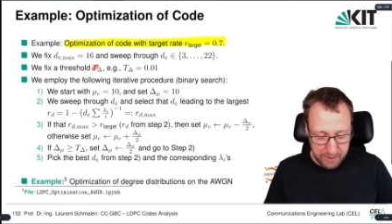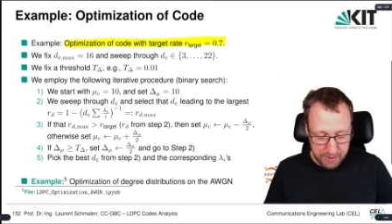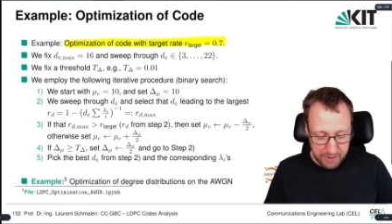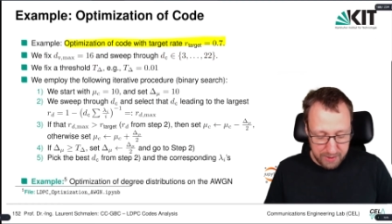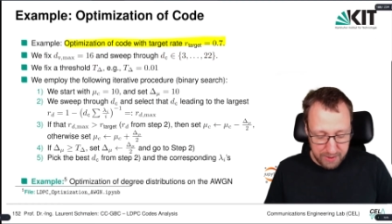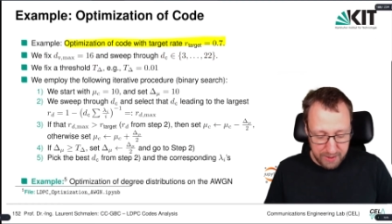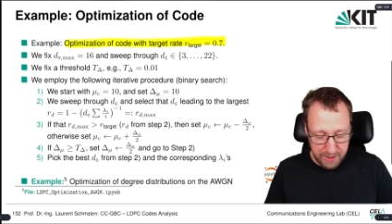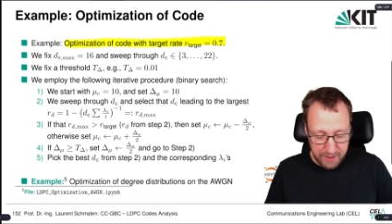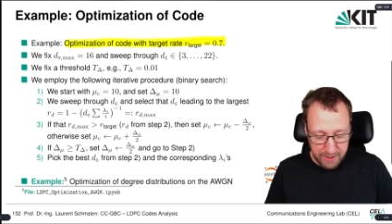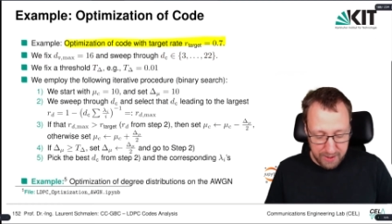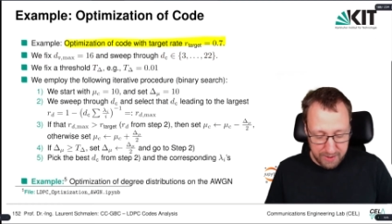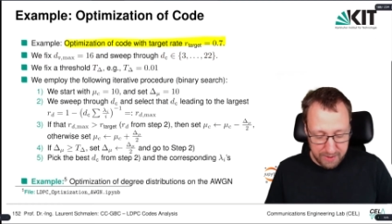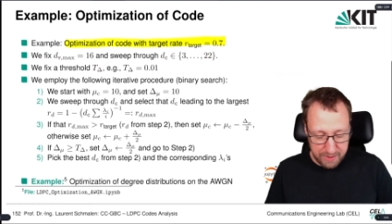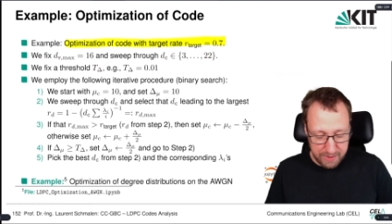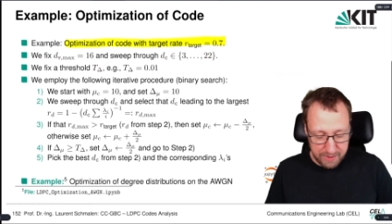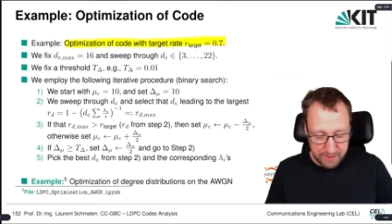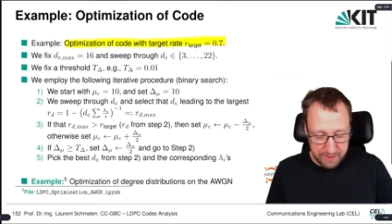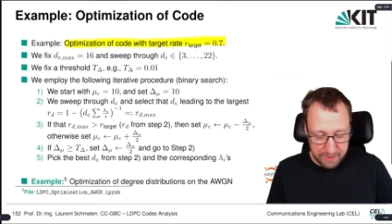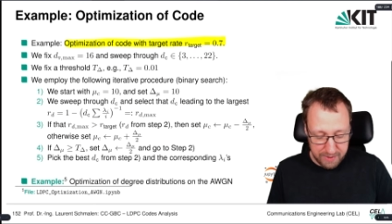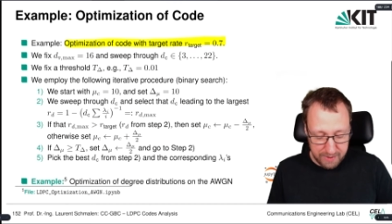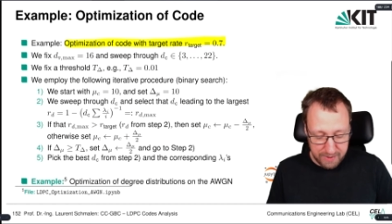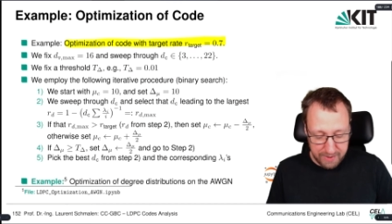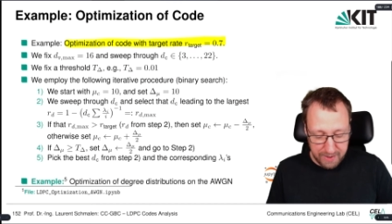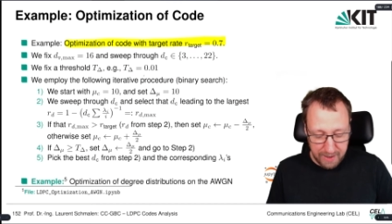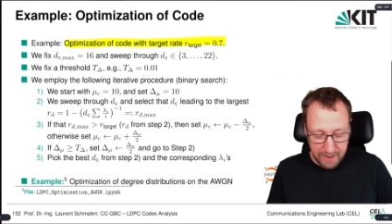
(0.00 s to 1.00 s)
T
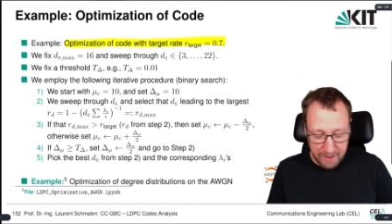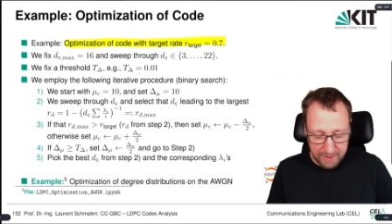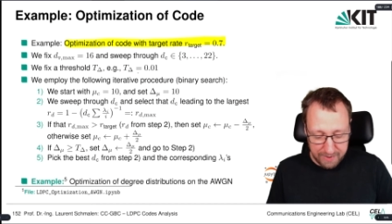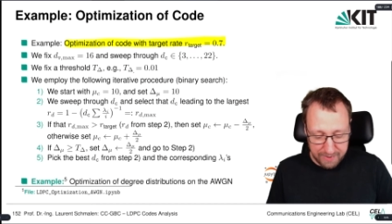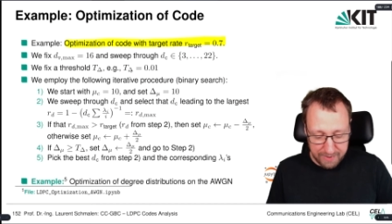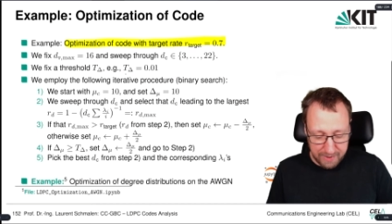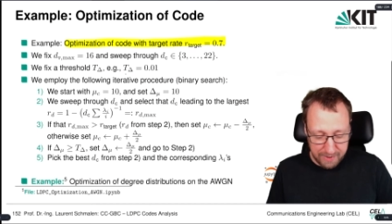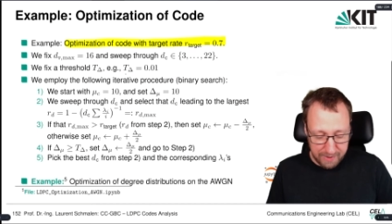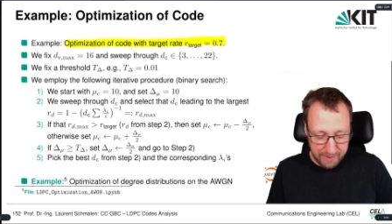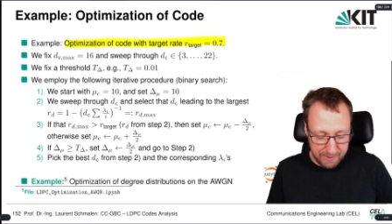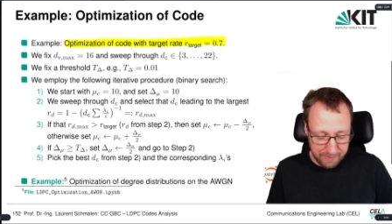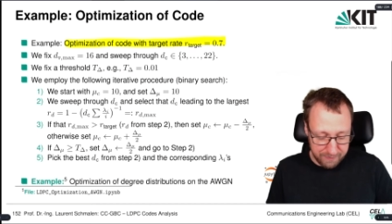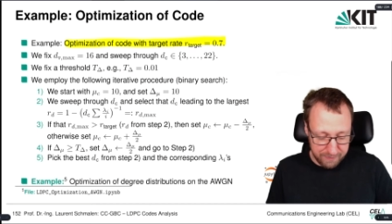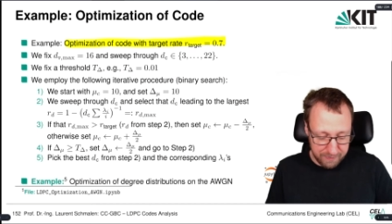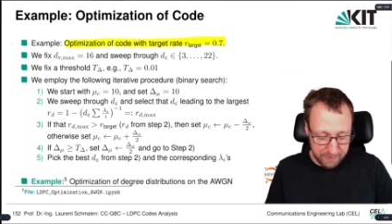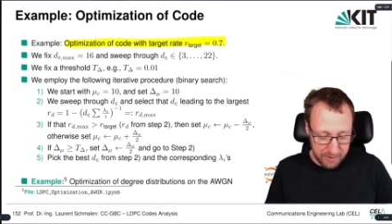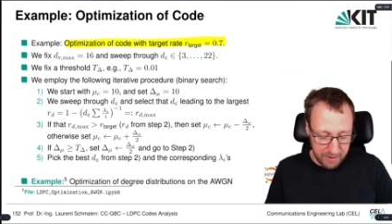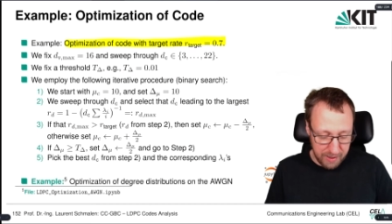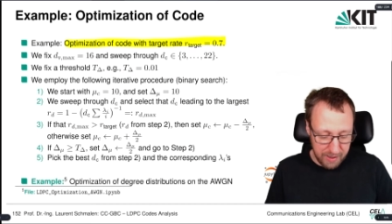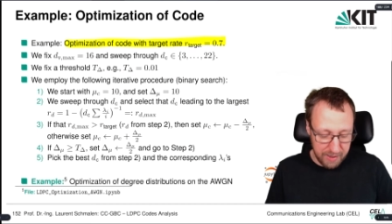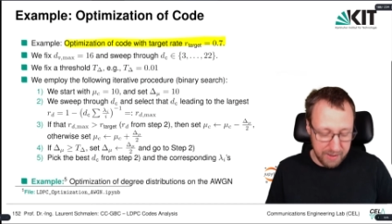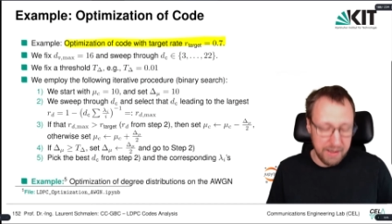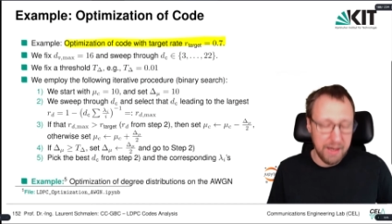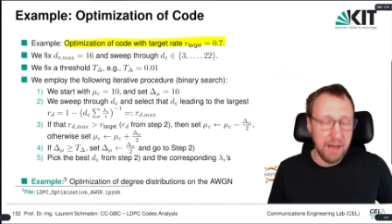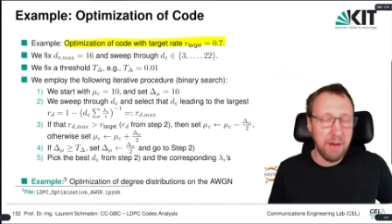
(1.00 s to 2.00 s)
delta,
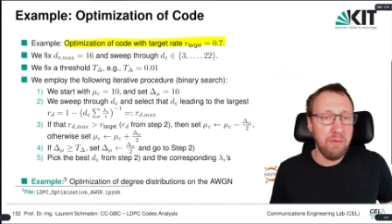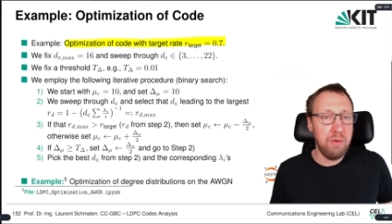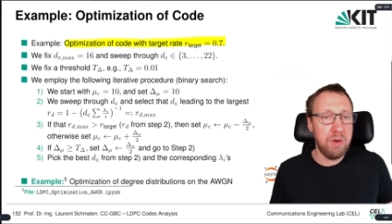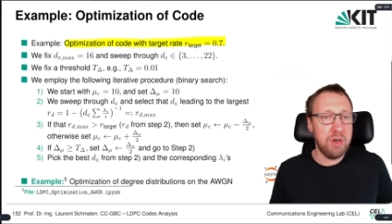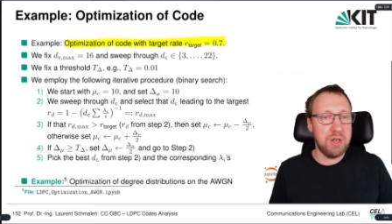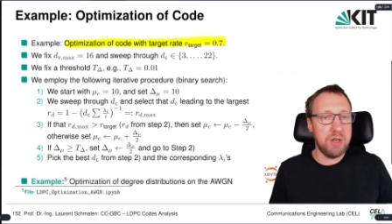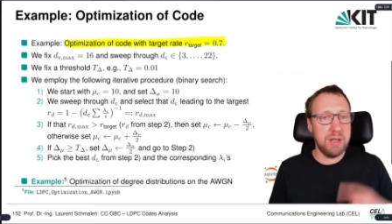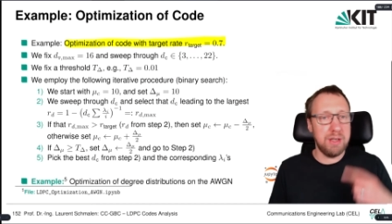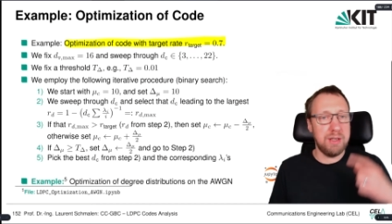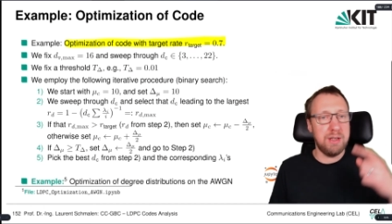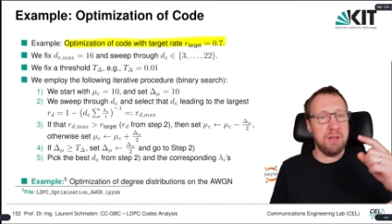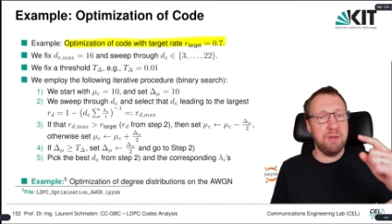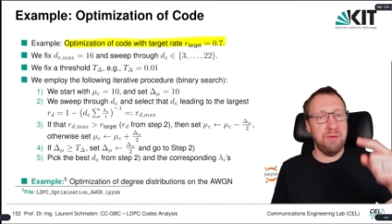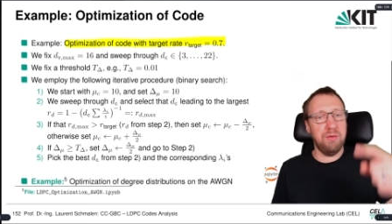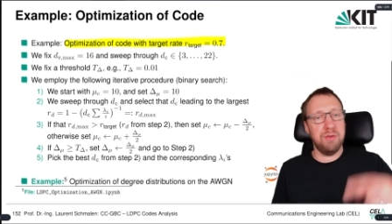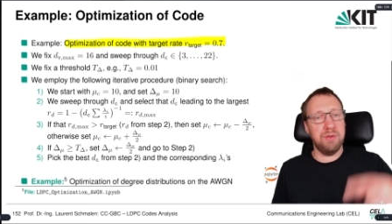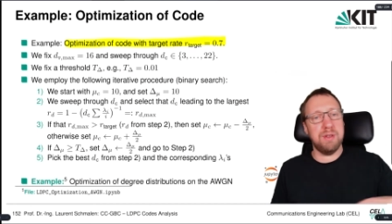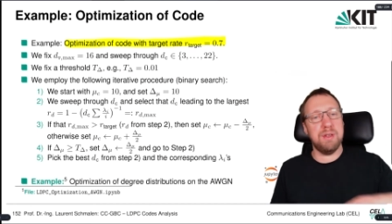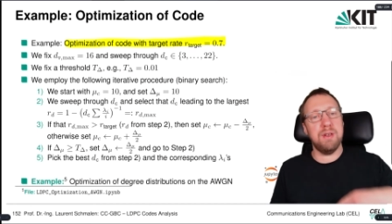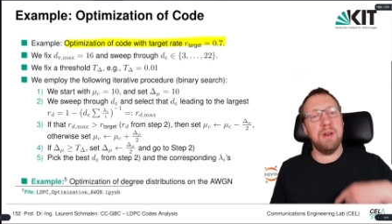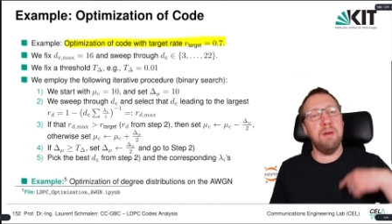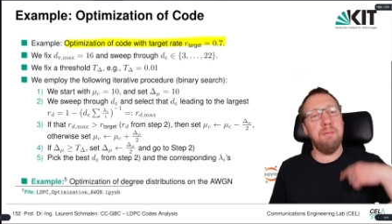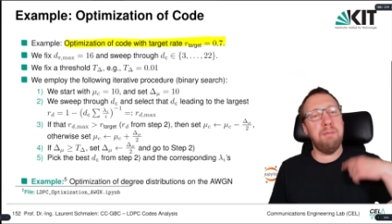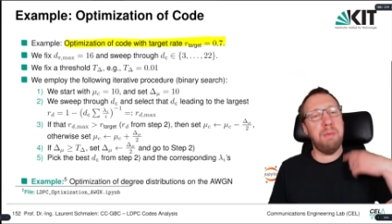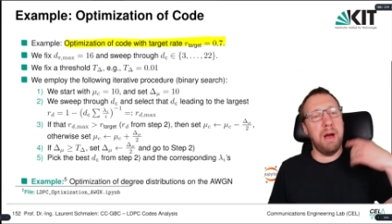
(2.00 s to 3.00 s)
and then we just use
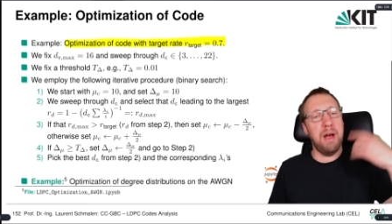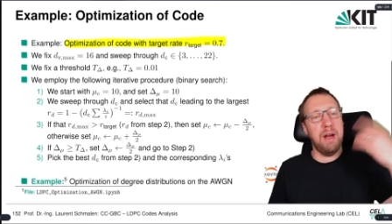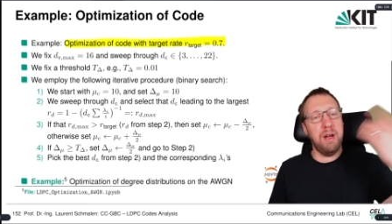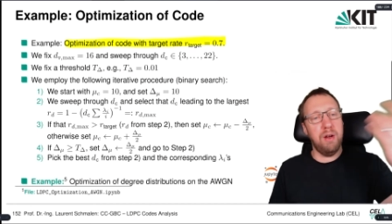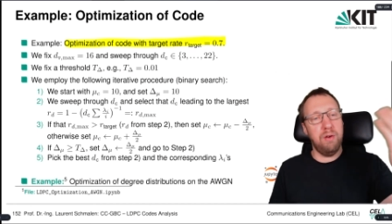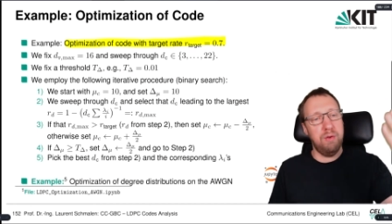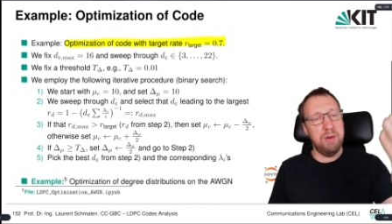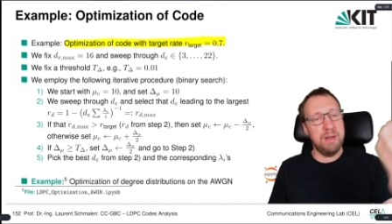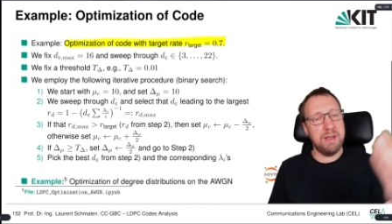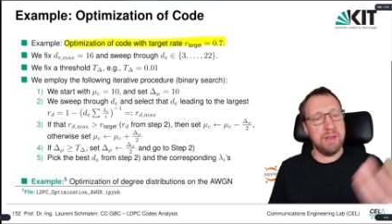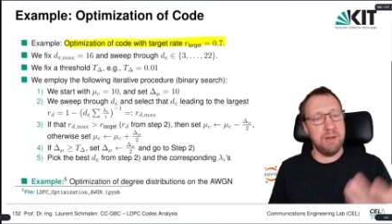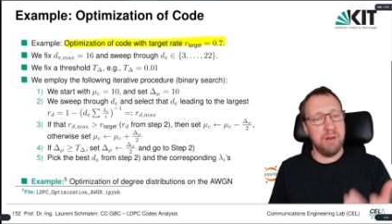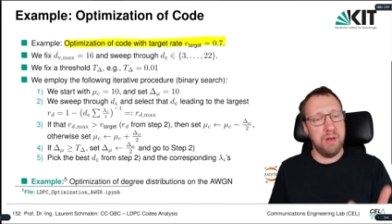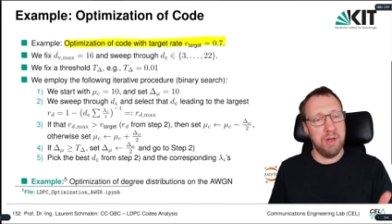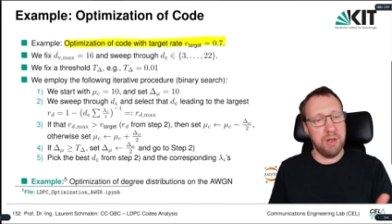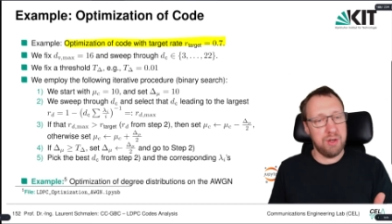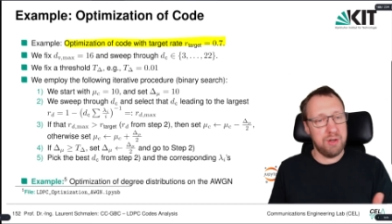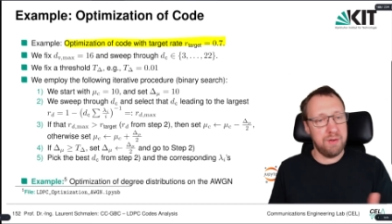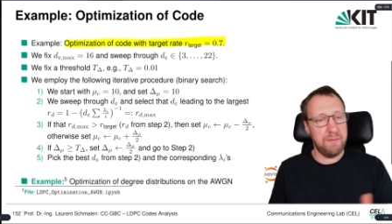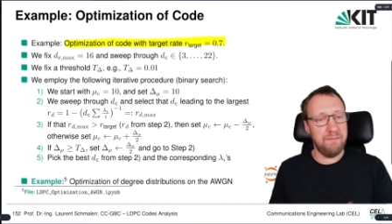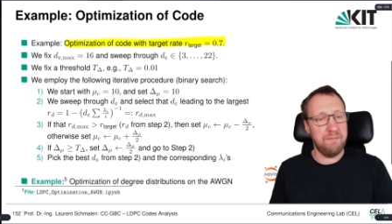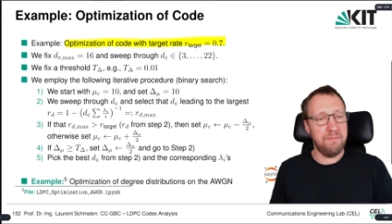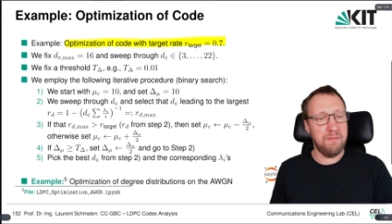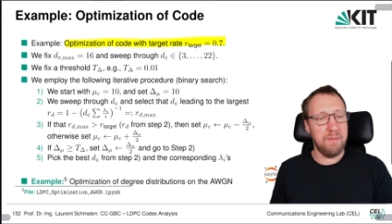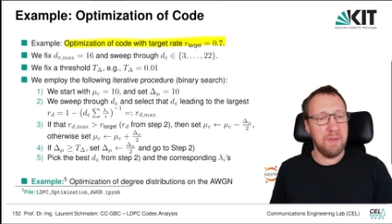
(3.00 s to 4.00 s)
a binary search.